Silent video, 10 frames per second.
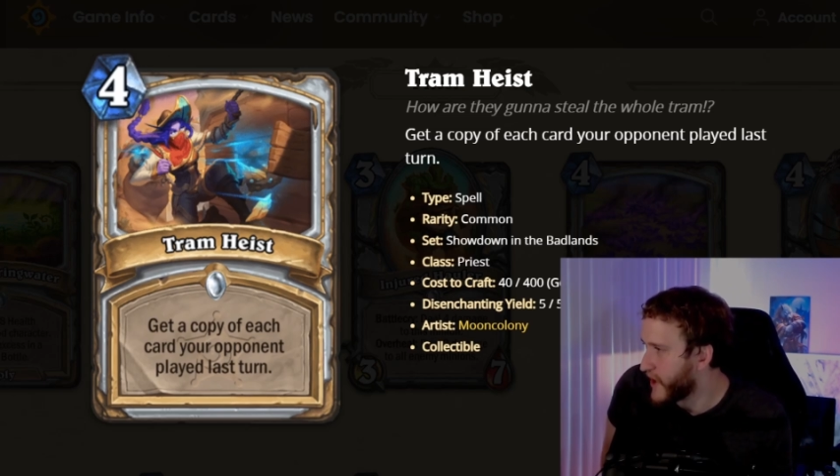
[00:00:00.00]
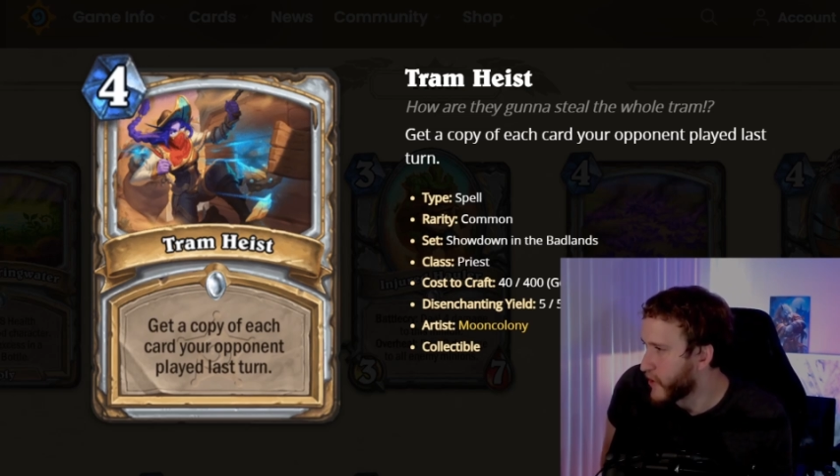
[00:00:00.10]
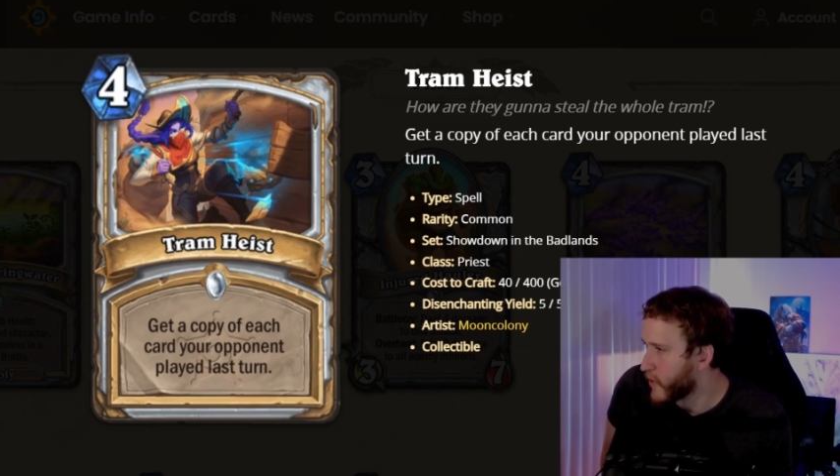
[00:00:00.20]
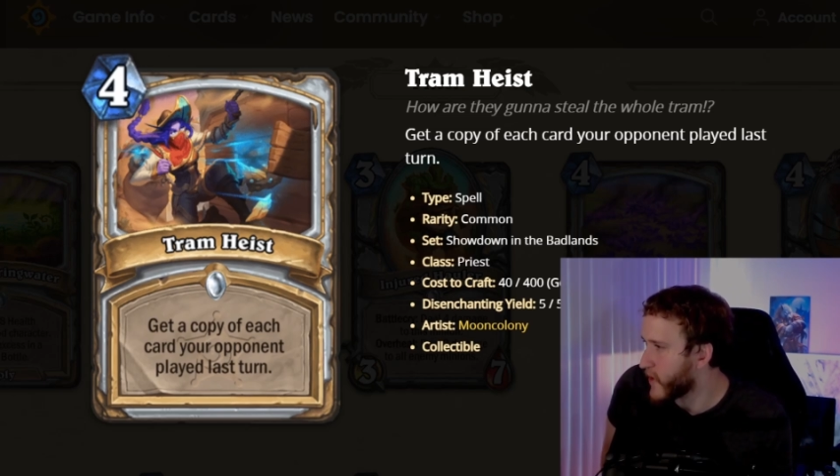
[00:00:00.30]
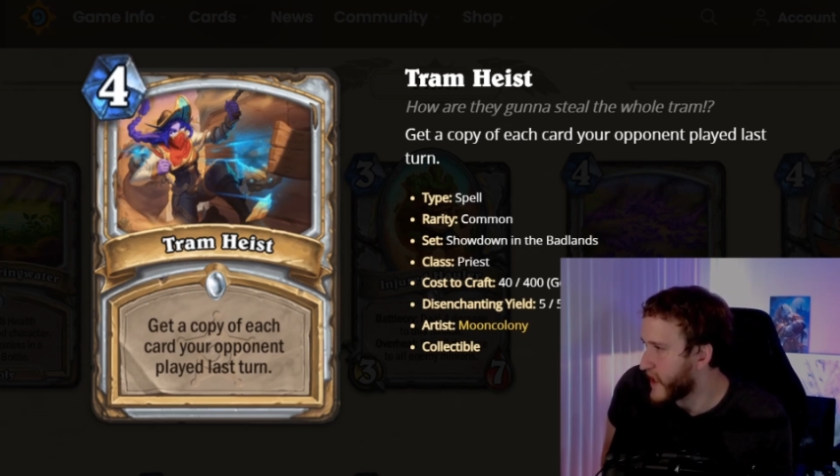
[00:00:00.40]
you know,
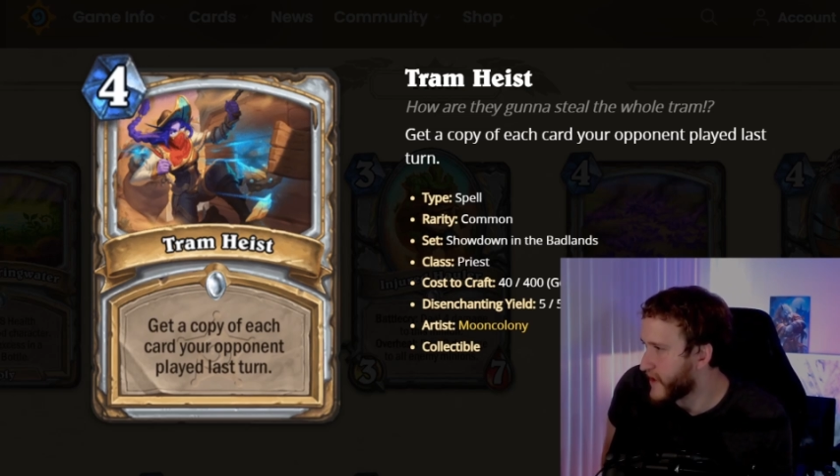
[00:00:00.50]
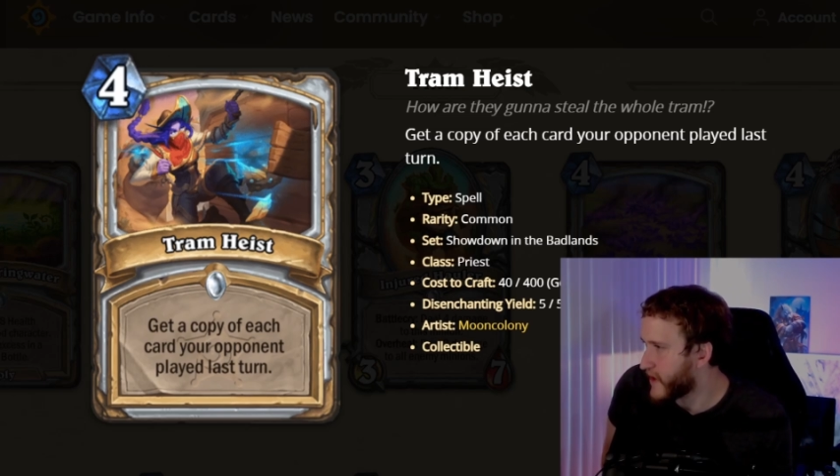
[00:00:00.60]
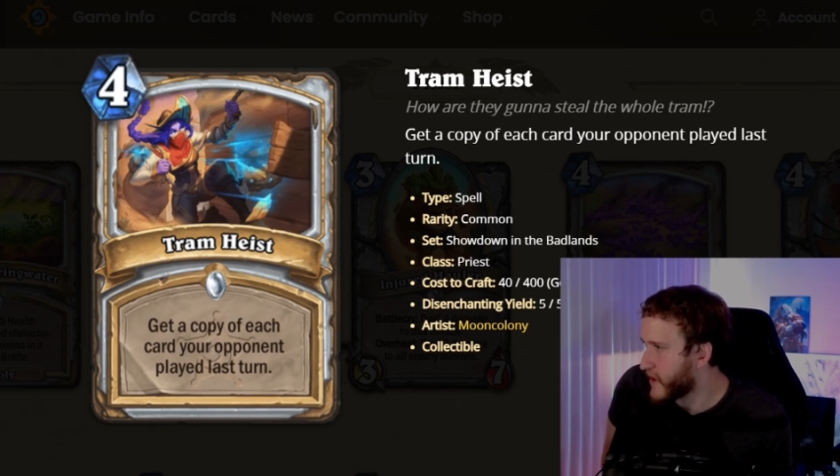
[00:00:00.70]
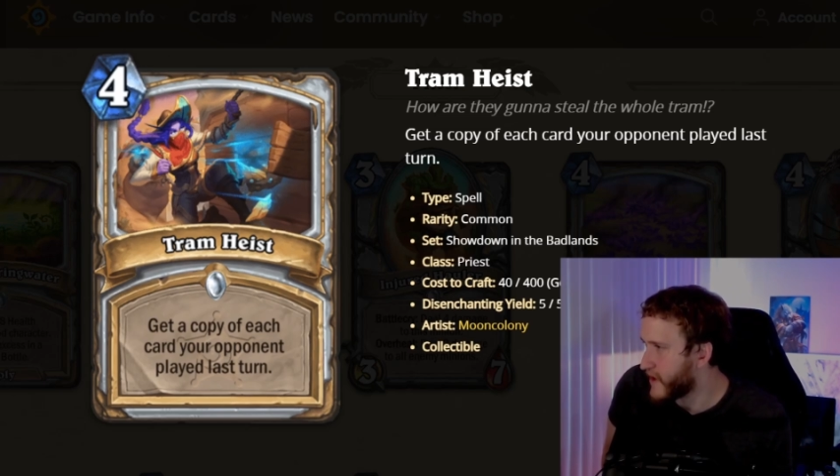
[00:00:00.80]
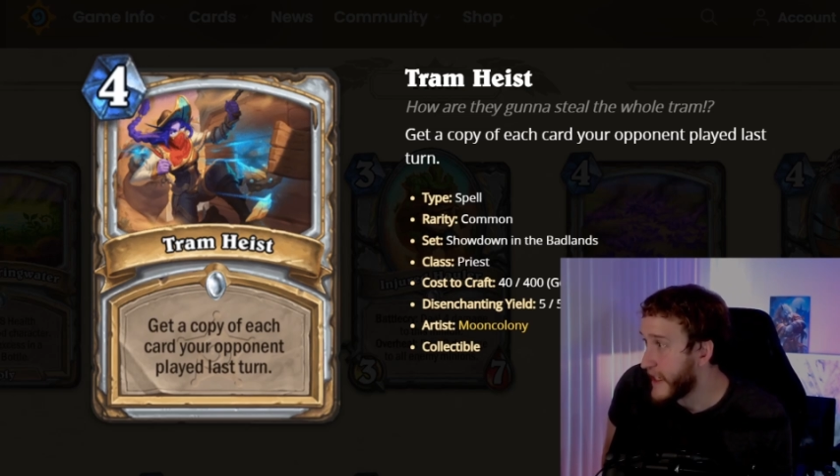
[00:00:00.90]
Rogue has
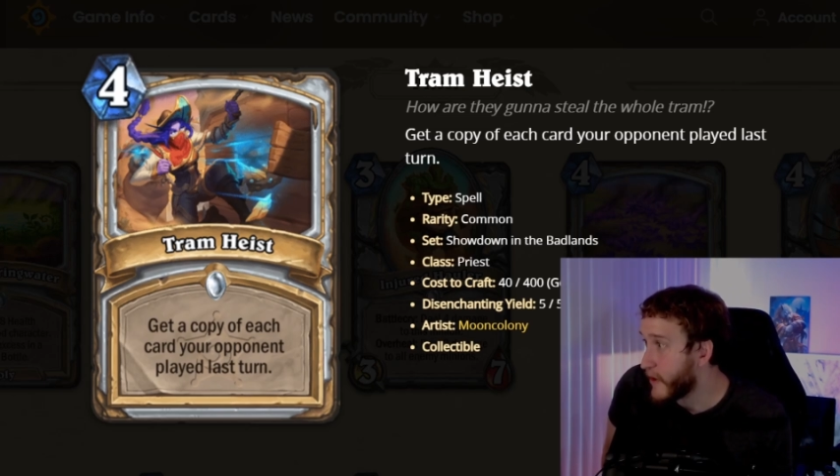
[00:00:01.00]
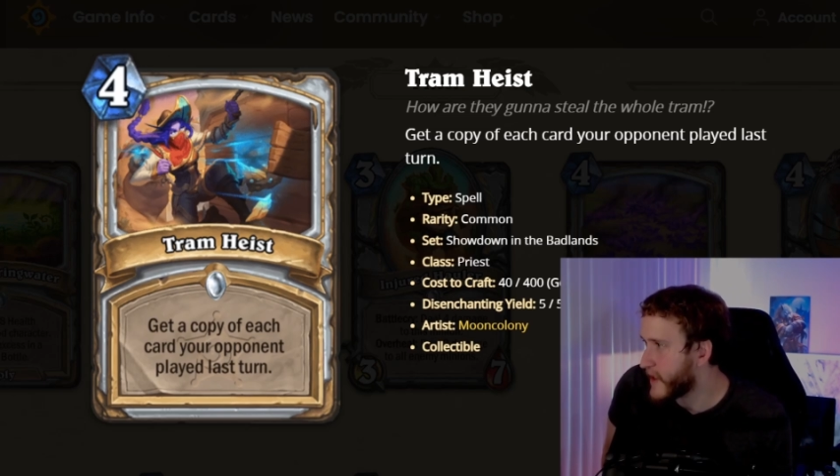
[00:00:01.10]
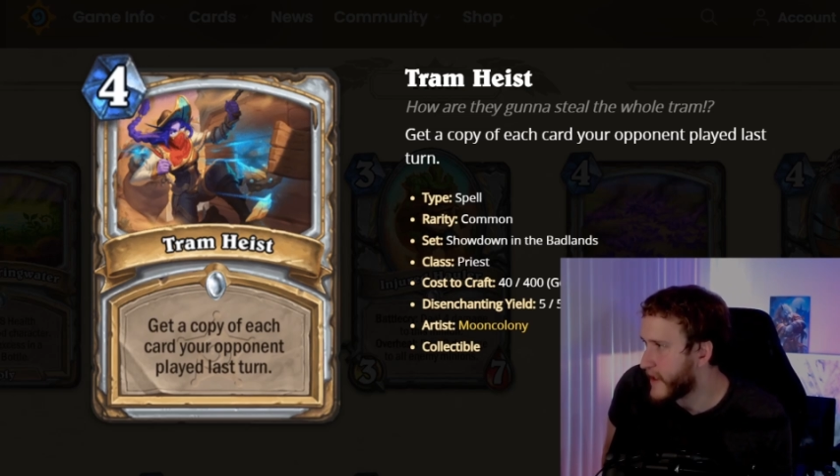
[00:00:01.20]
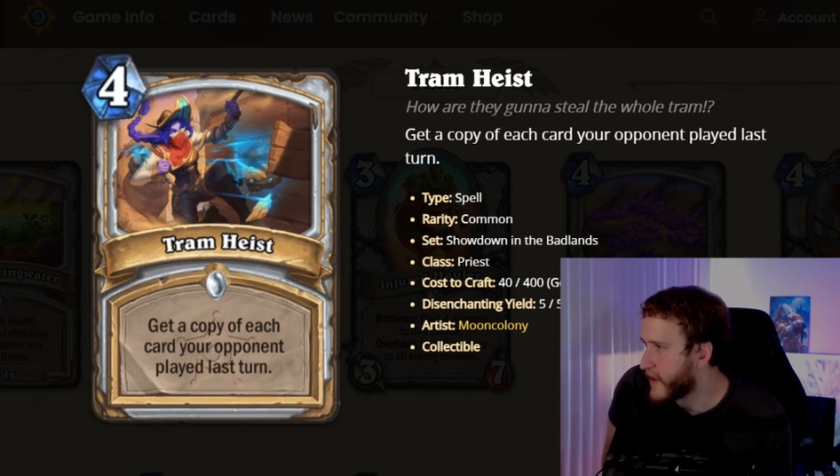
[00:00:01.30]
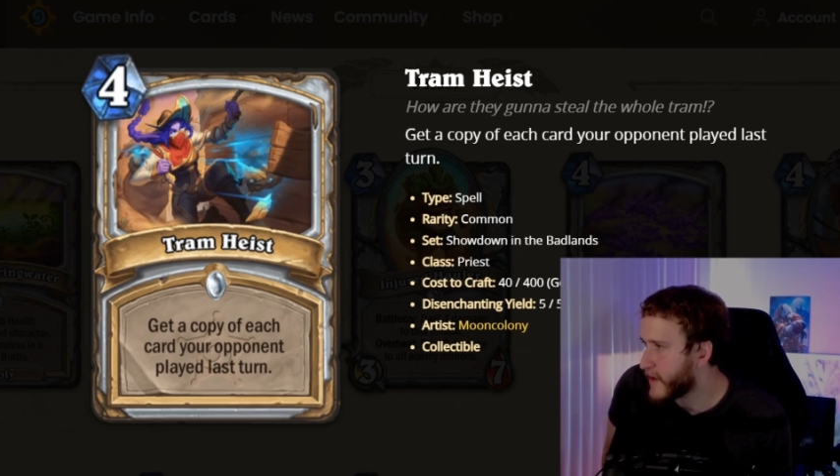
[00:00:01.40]
a
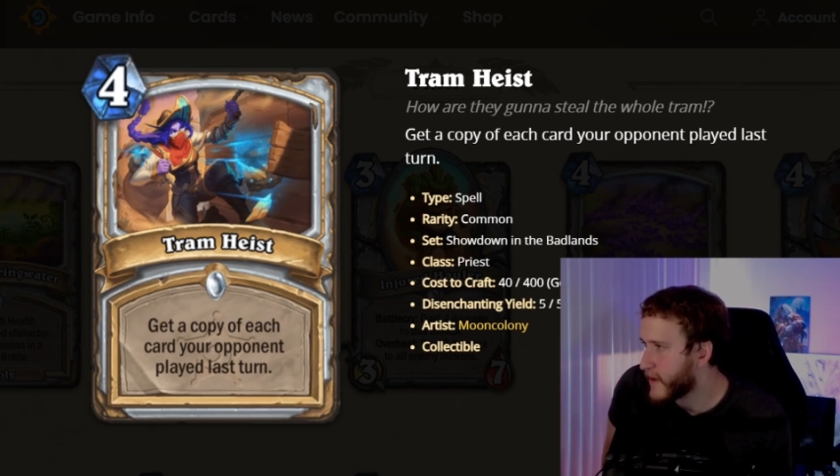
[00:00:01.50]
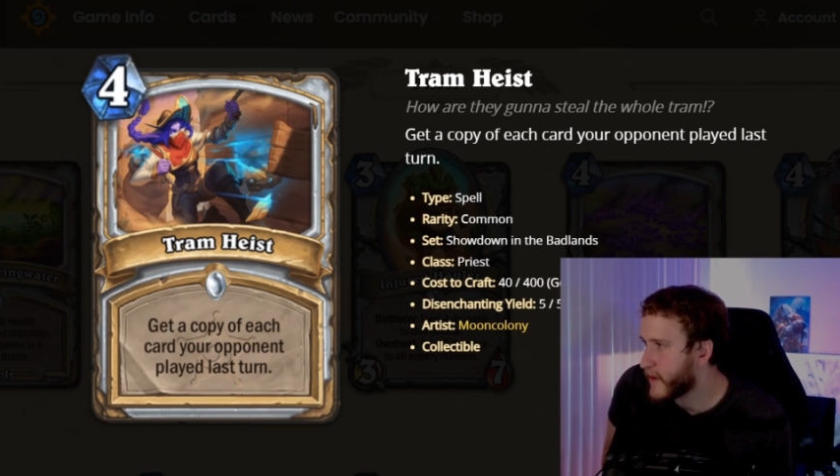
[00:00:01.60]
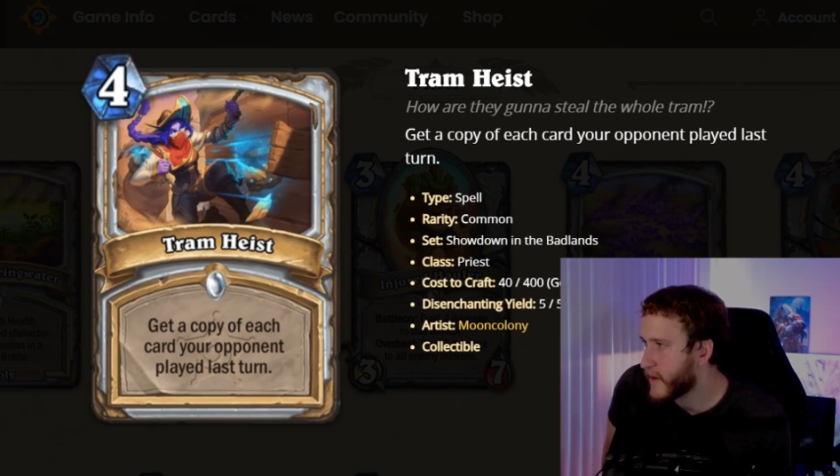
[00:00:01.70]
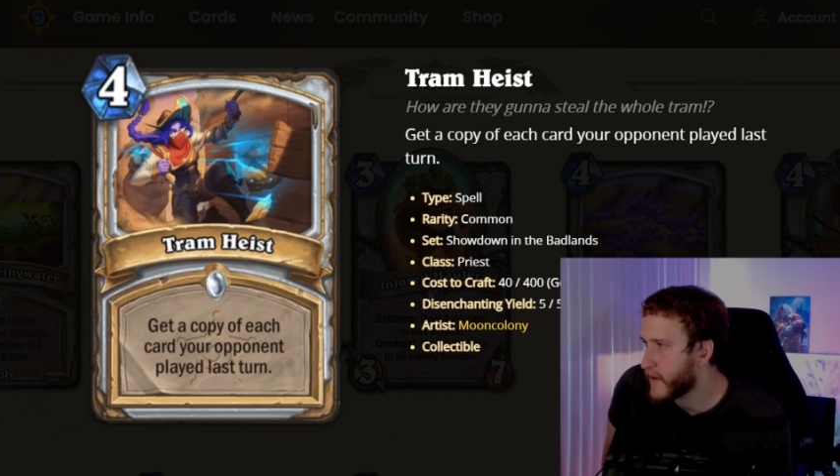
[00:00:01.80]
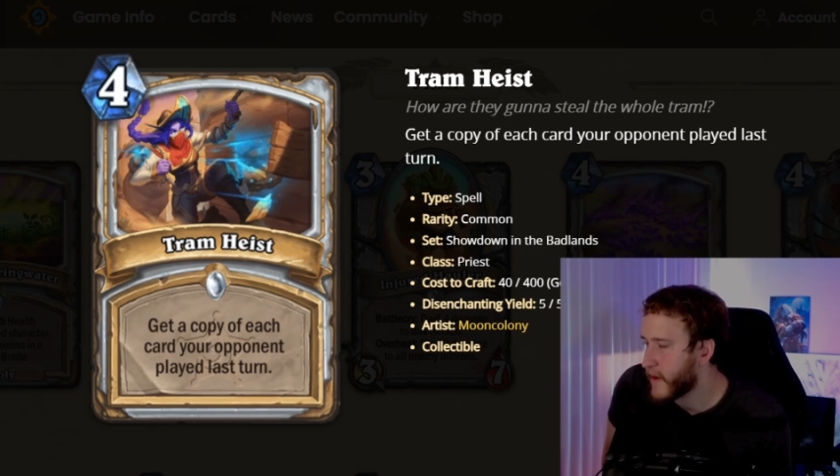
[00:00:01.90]
secret that does this.